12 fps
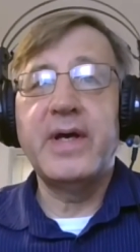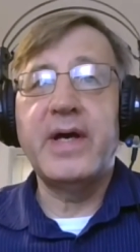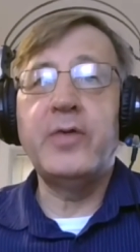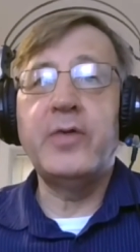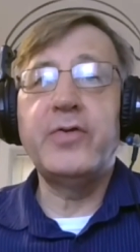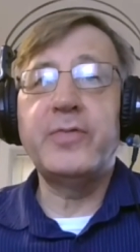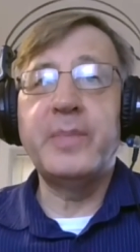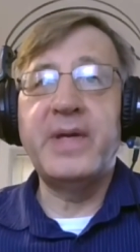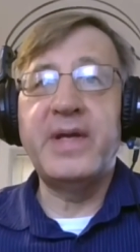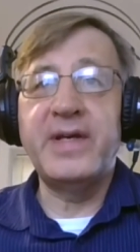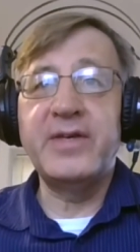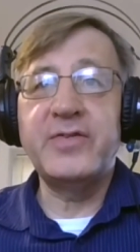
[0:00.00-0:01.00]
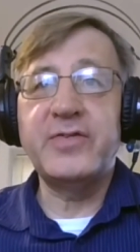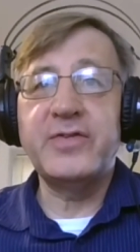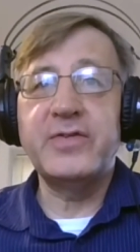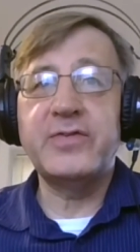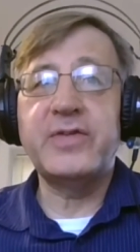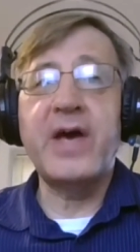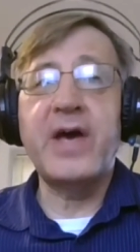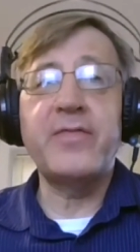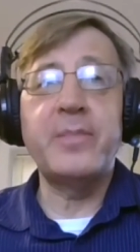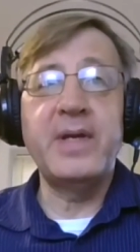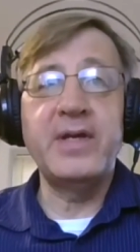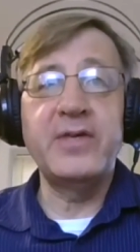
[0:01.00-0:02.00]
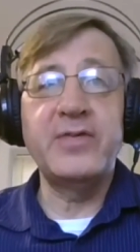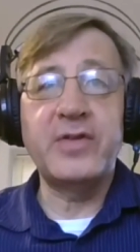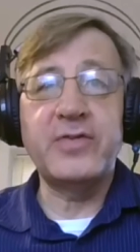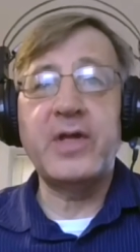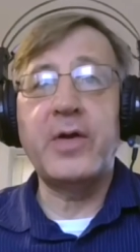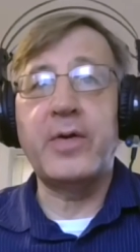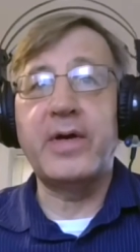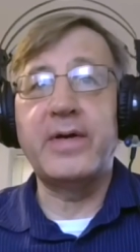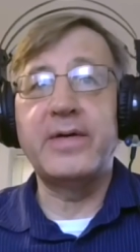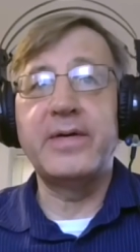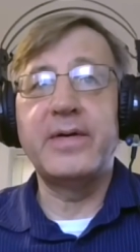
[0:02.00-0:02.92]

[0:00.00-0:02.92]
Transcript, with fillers: elders meetings, staff meetings, etc.